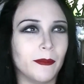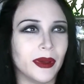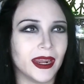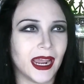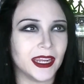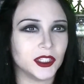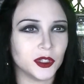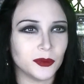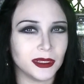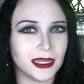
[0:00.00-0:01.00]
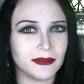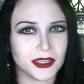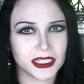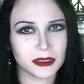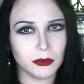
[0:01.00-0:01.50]
but I do believe
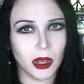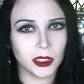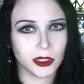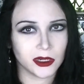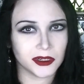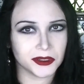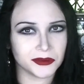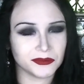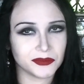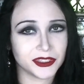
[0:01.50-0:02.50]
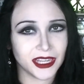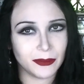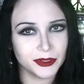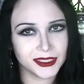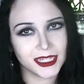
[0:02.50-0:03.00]
the smaller
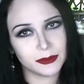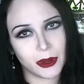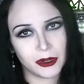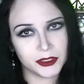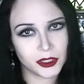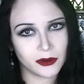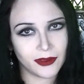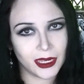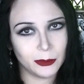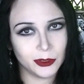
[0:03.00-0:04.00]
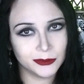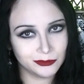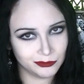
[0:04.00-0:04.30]
sample size bottles are available.